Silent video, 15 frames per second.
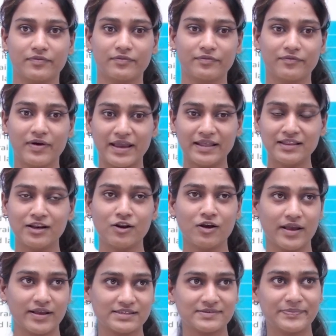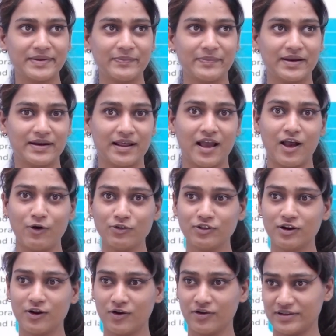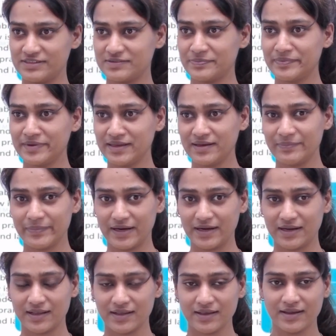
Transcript: why the law has been made, how the law is being made,